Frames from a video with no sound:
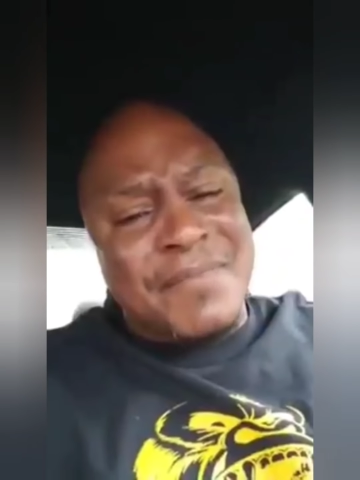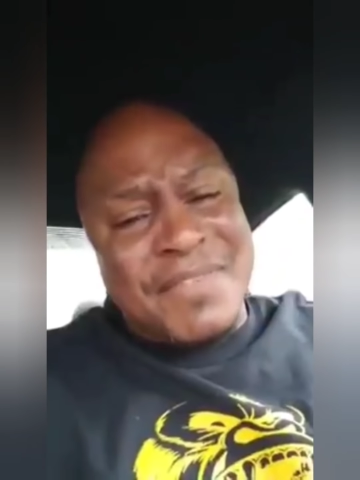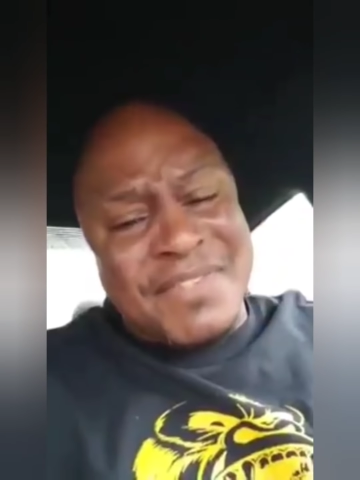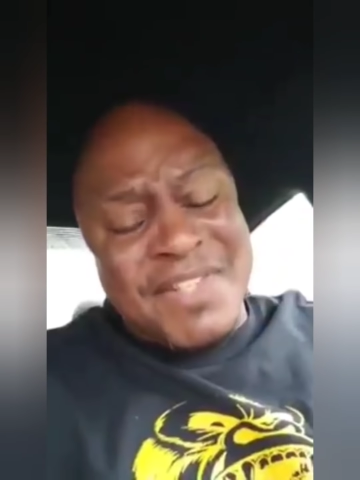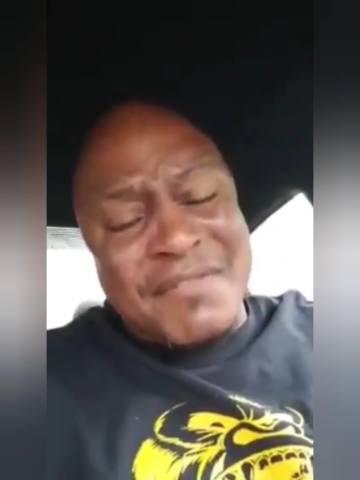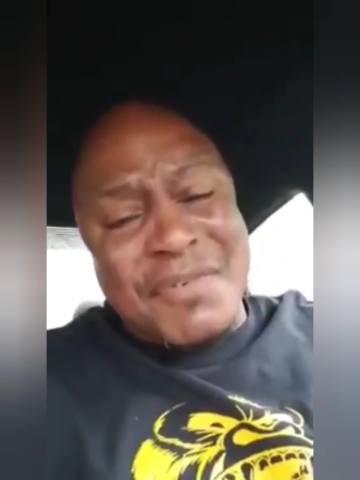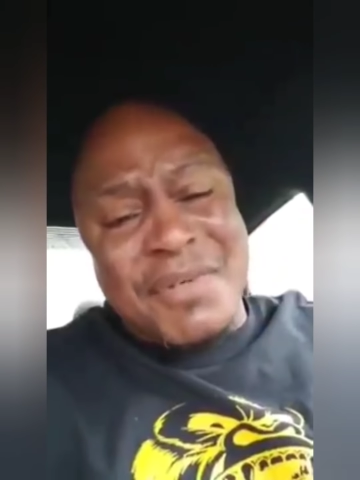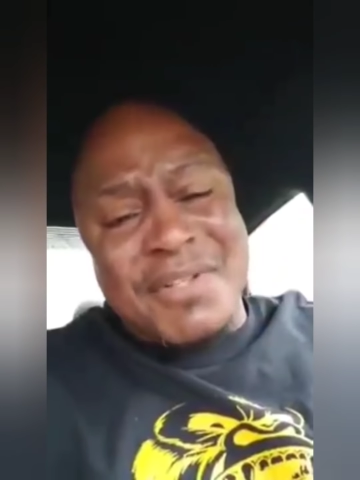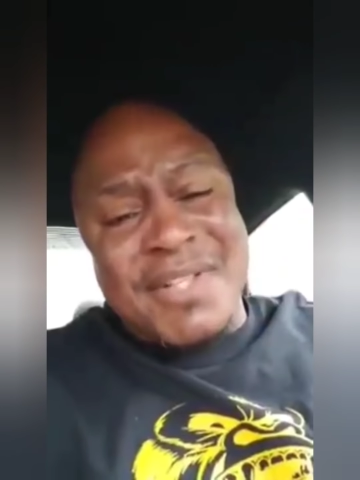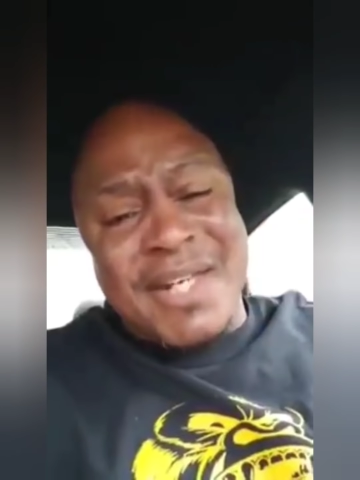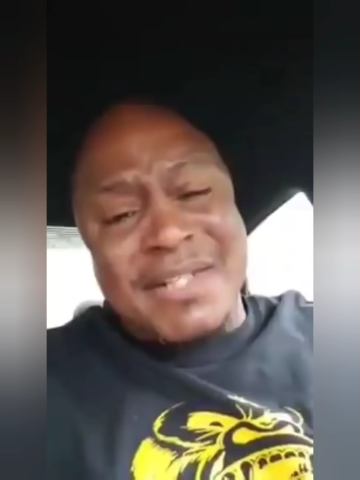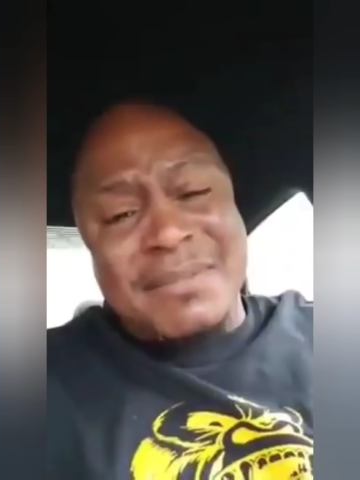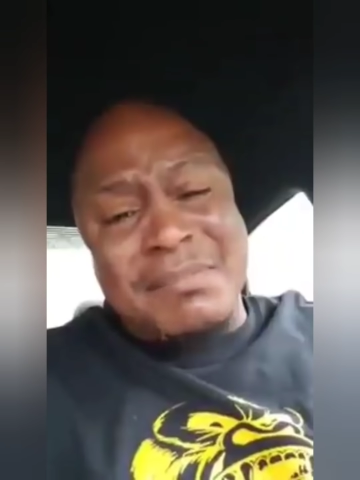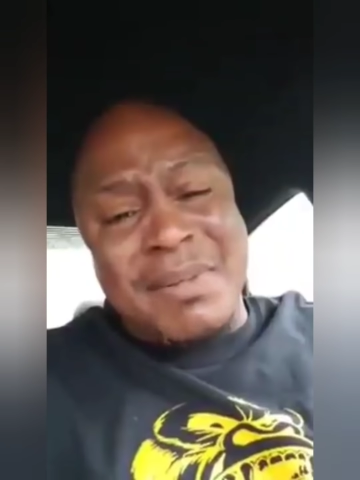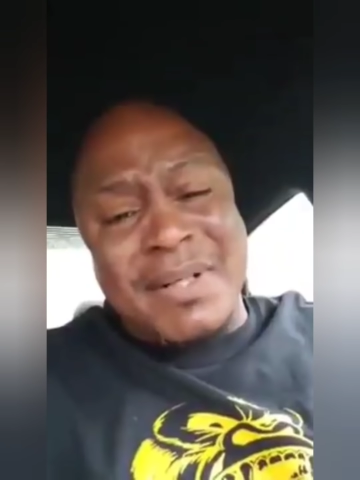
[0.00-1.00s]
See if you can
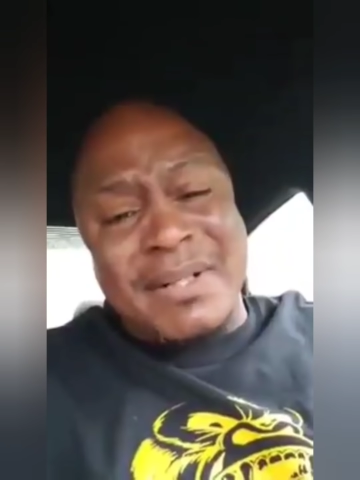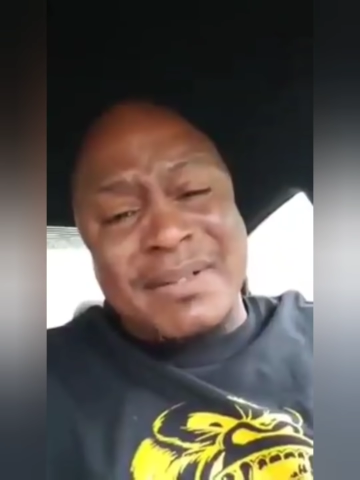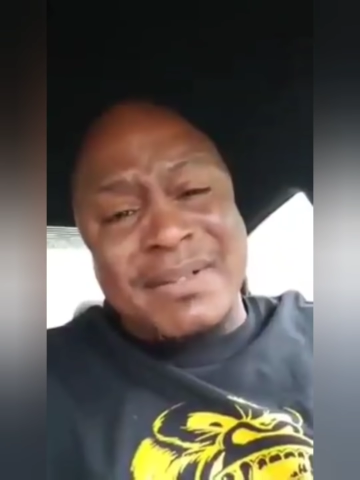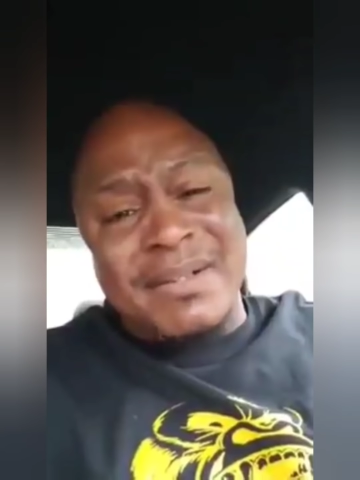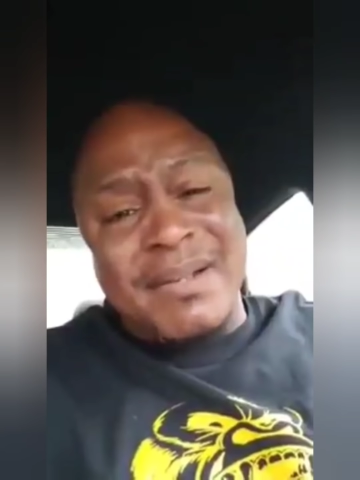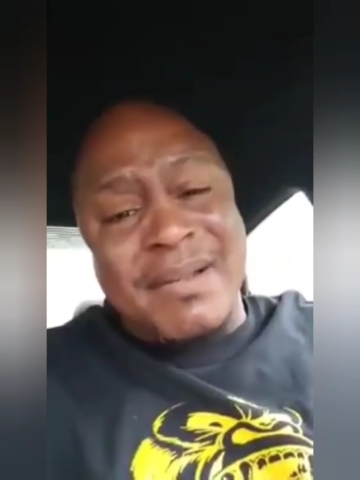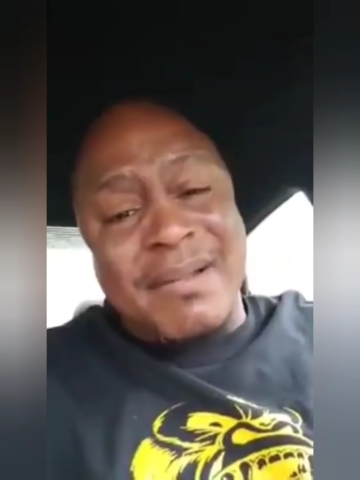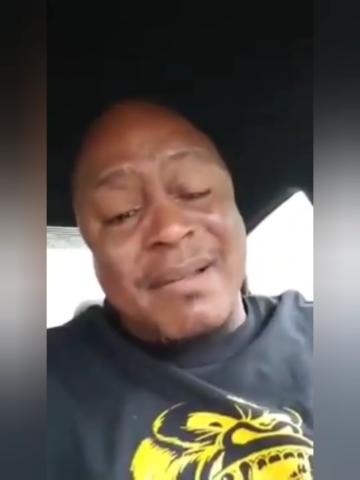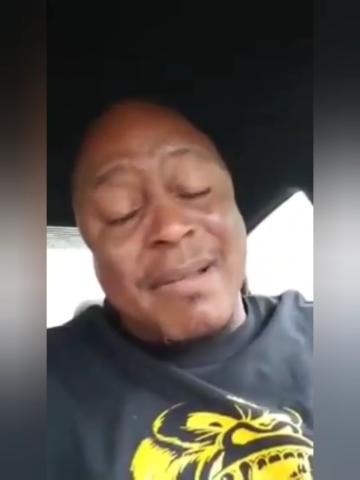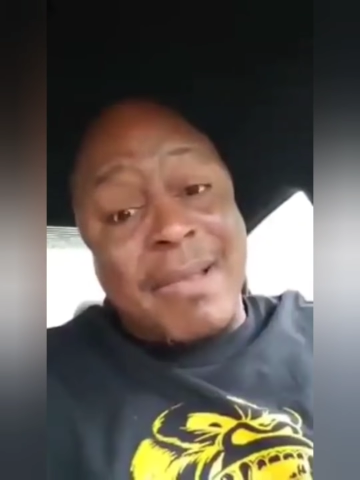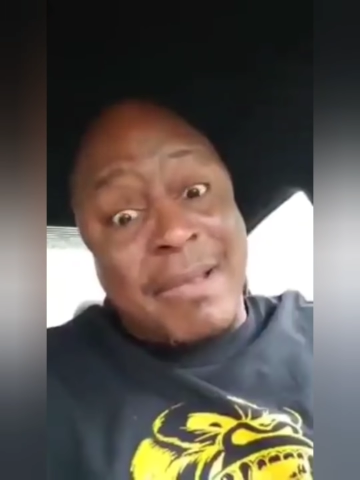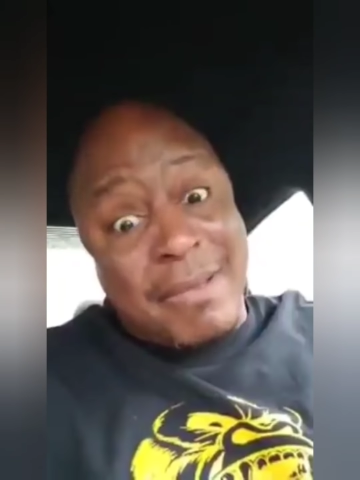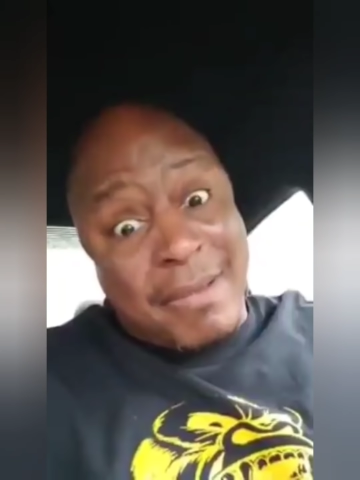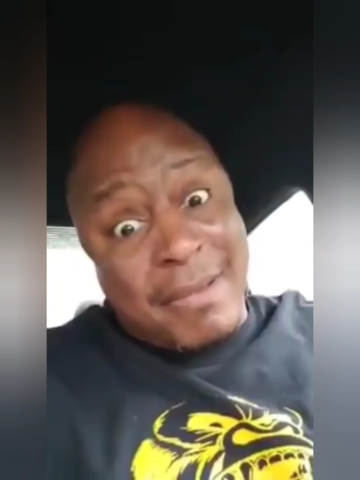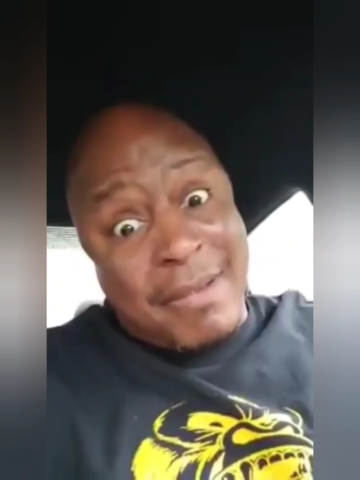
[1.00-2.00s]
take this punch.
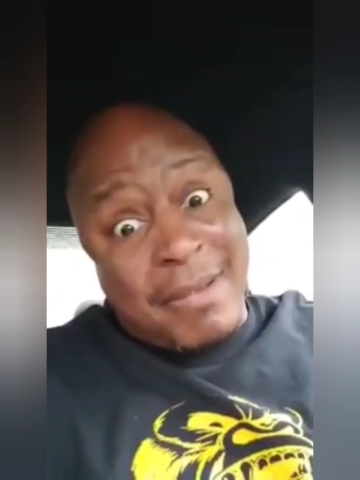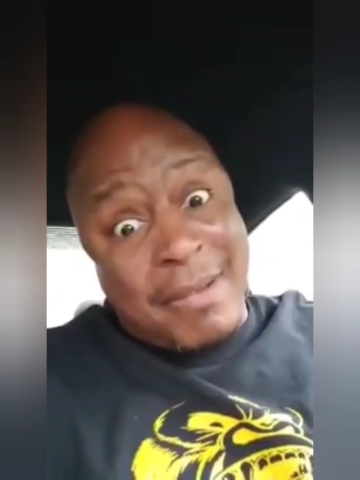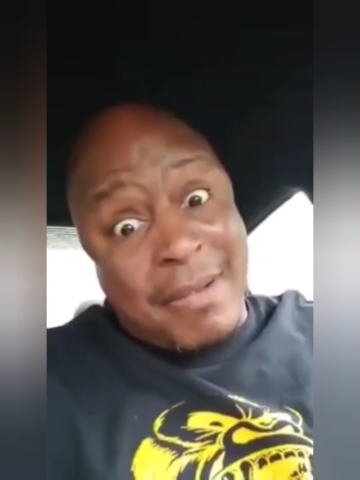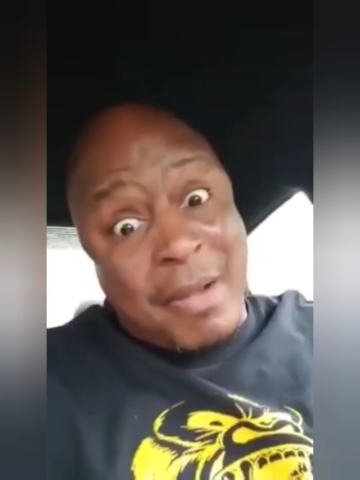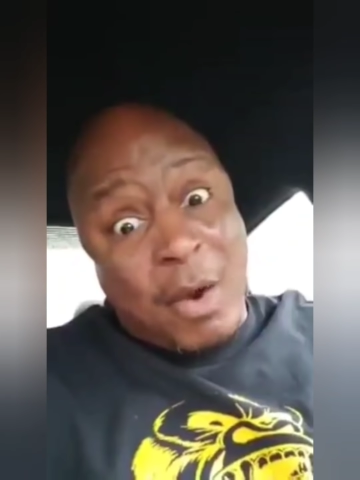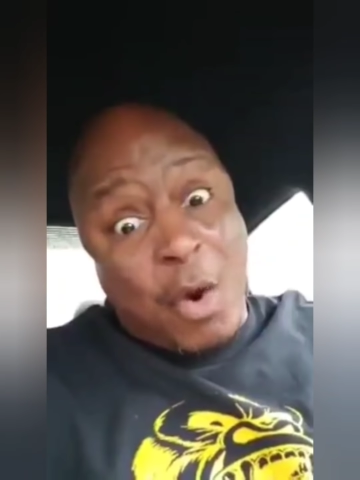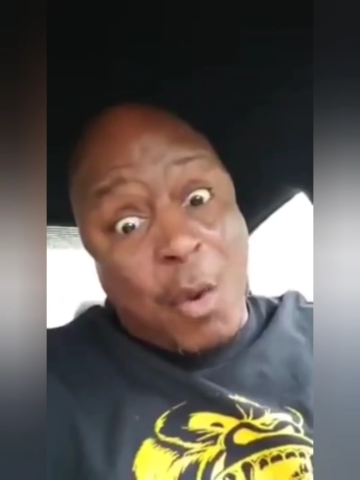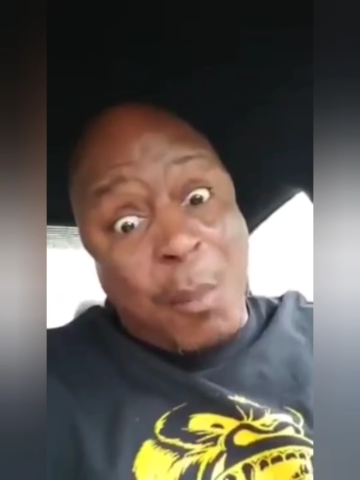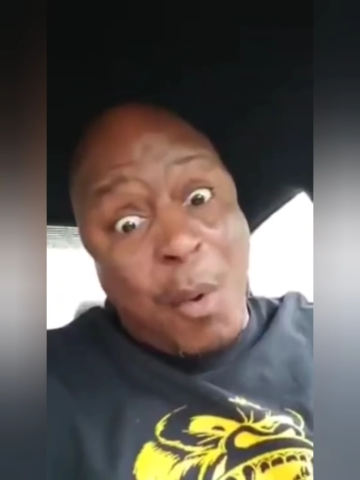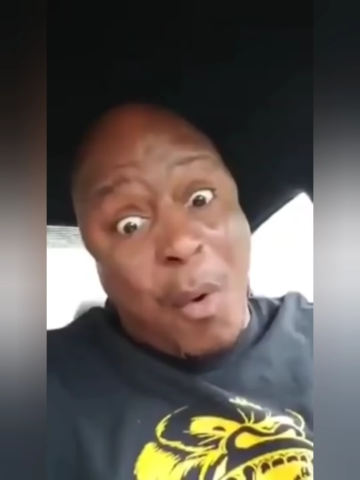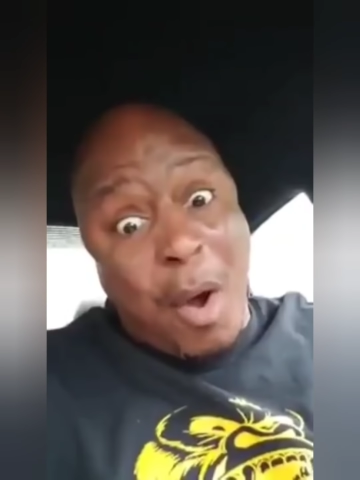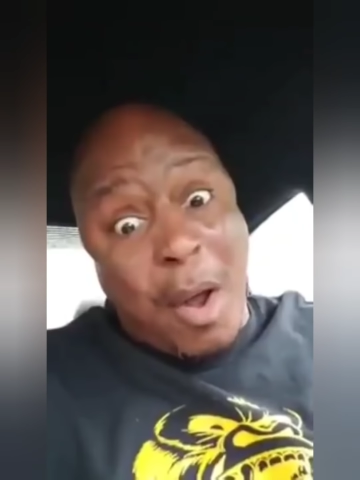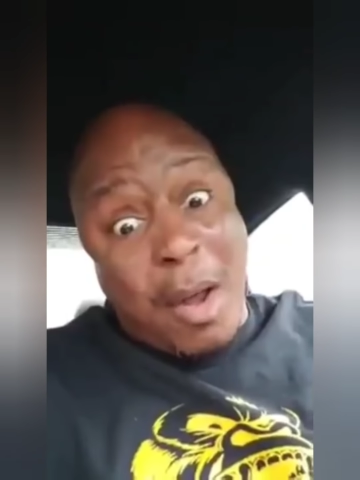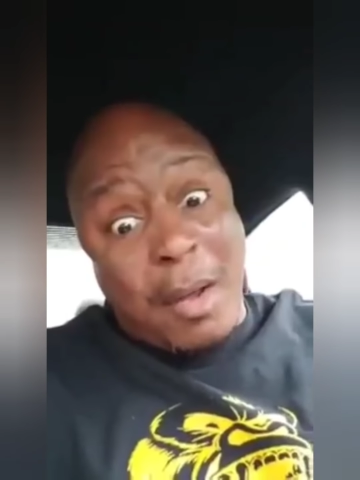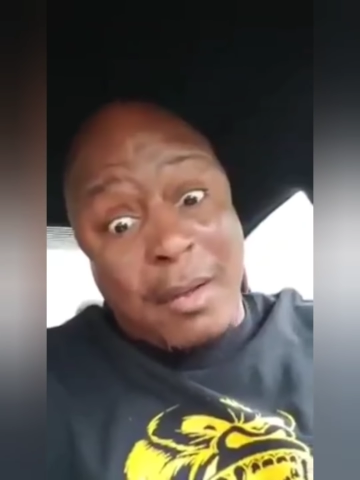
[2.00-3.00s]
Oh,
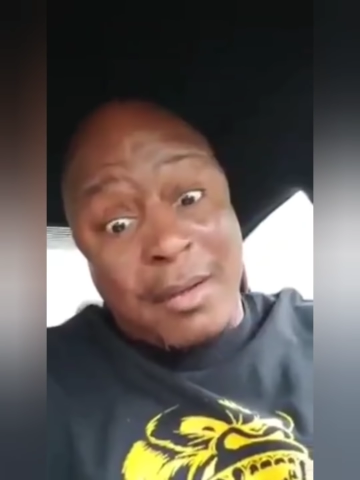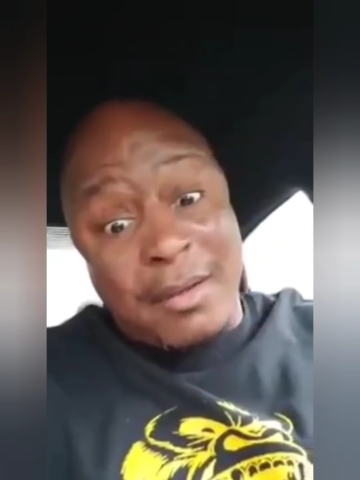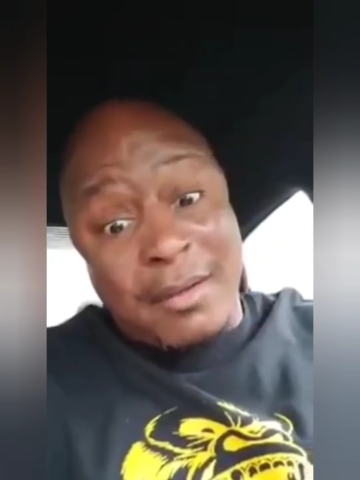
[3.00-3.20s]
boy.